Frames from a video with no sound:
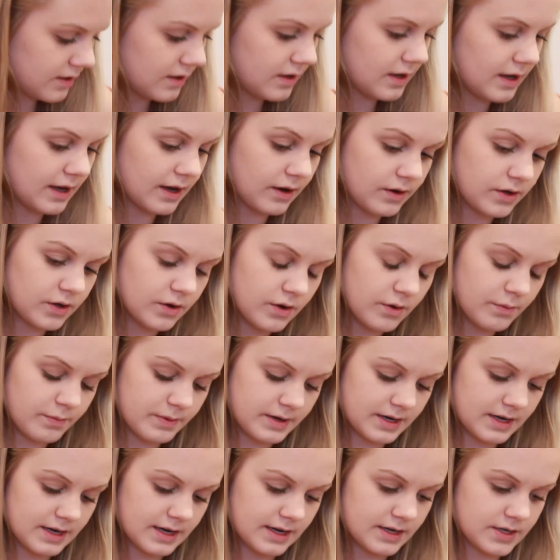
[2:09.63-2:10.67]
How you open
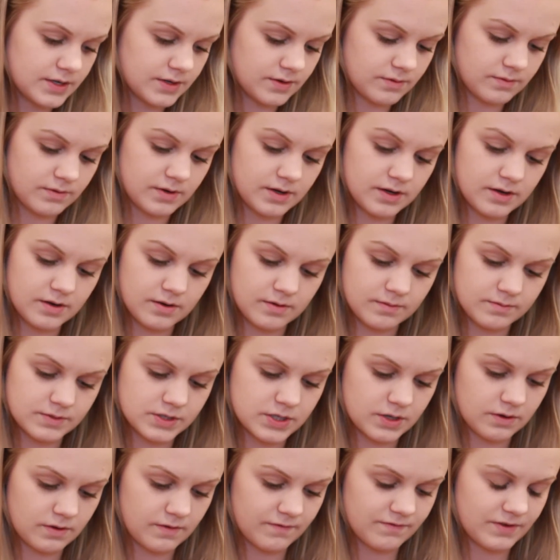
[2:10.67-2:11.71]
it, I don't know. I'm
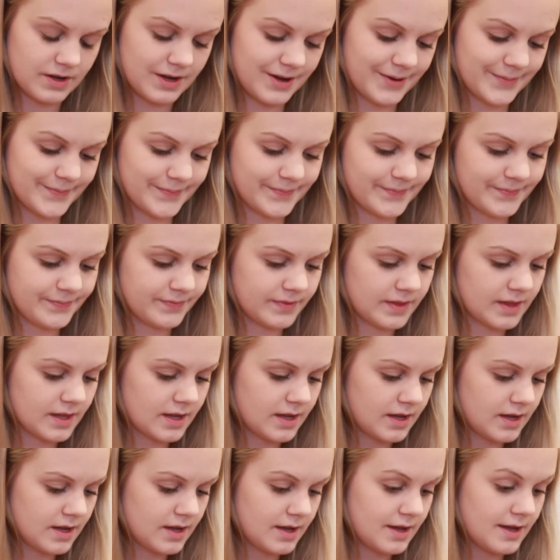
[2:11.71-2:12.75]
so confused.
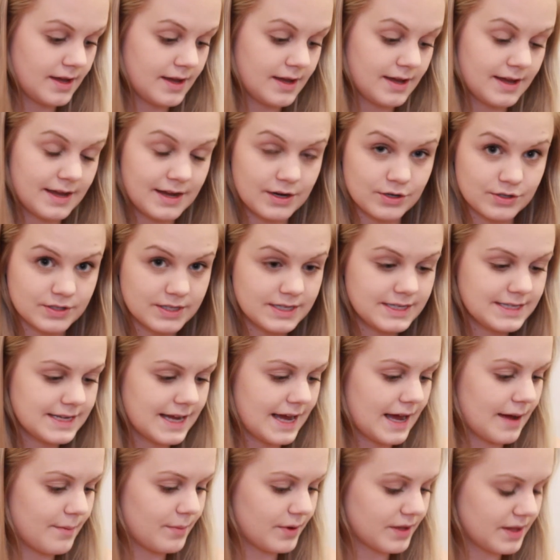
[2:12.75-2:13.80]
Here's the
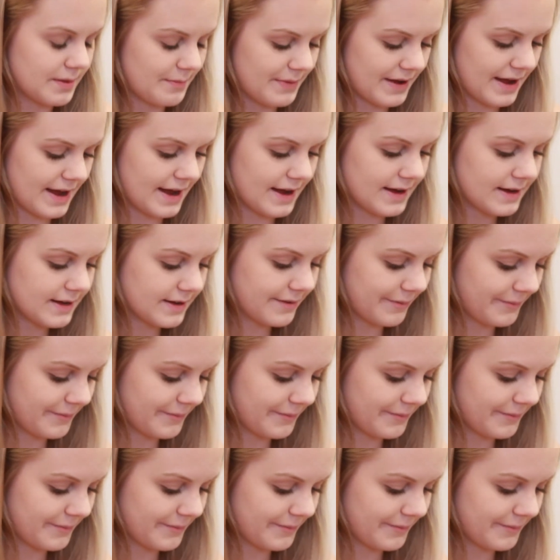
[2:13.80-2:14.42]
tab on the back.